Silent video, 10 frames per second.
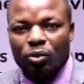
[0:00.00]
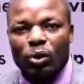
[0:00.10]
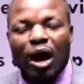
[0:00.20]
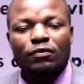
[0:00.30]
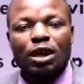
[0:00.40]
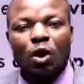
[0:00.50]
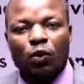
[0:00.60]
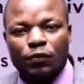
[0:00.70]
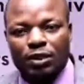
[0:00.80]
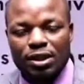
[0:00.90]
We have their
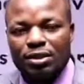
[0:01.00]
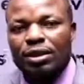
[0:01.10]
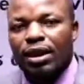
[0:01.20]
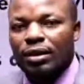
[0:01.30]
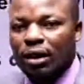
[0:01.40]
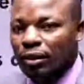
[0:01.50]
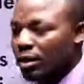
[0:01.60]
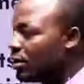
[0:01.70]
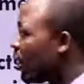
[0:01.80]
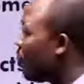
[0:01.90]
offices here in
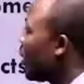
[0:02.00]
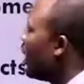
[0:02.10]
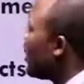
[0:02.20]
Hargeisa.